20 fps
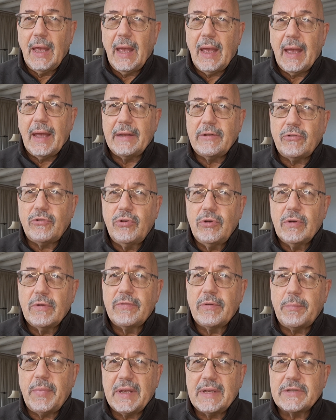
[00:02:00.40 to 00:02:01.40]
And 2 of
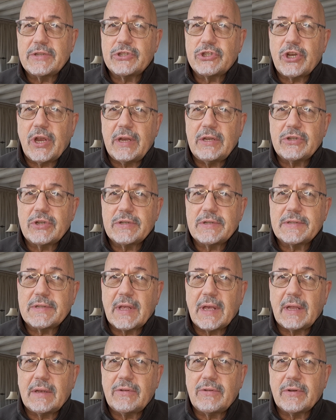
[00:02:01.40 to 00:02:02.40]
the biggest changes
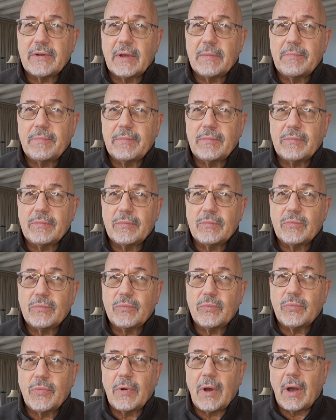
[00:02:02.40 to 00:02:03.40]
that
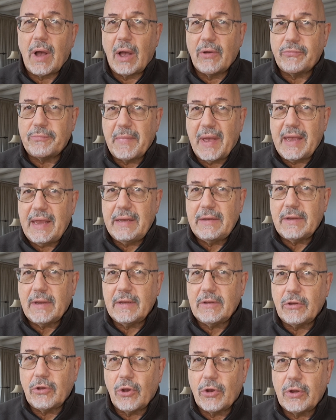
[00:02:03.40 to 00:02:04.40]
I've made
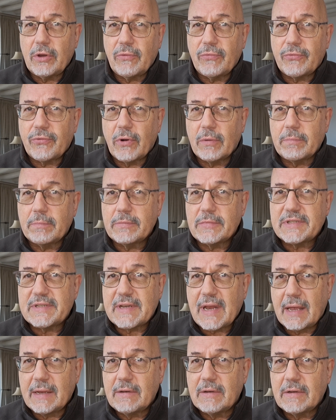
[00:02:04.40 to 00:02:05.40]
in going from
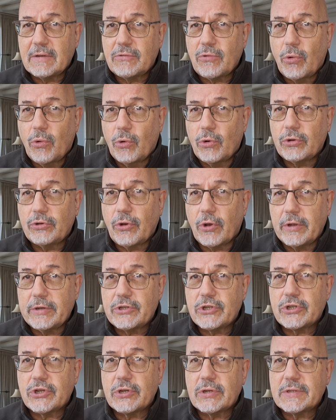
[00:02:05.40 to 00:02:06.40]
standard
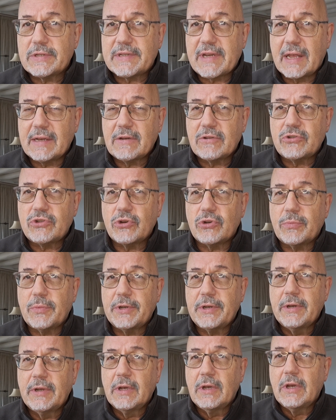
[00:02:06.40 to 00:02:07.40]
Hochdeutsch, standard
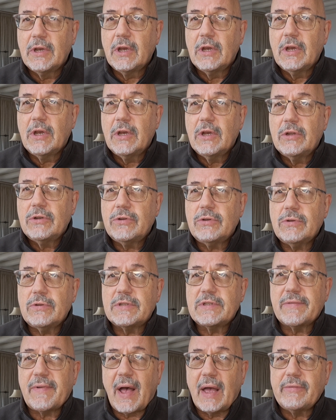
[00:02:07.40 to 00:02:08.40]
German, to
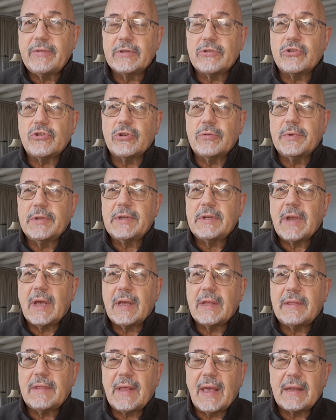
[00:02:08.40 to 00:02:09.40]
survival German,
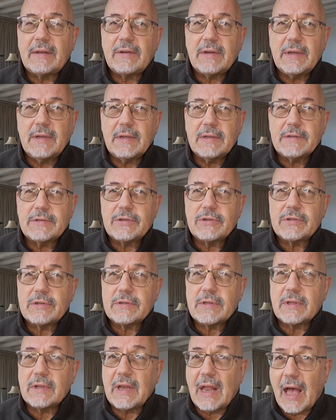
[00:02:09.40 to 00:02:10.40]
and that is
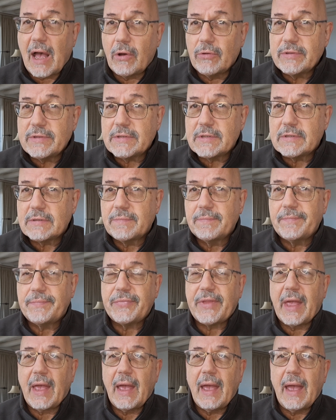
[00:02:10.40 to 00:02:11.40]
the nouns
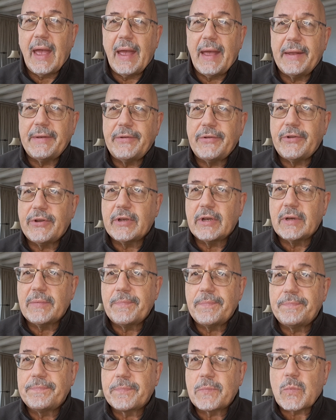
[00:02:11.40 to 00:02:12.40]
and
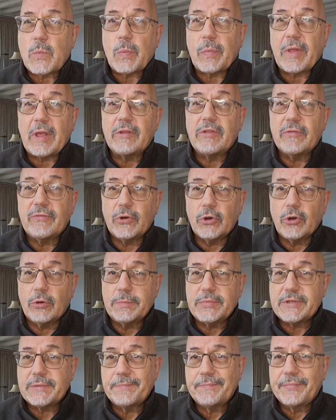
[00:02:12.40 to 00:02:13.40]
the
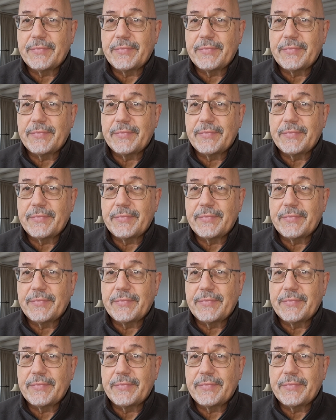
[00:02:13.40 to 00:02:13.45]
verbs.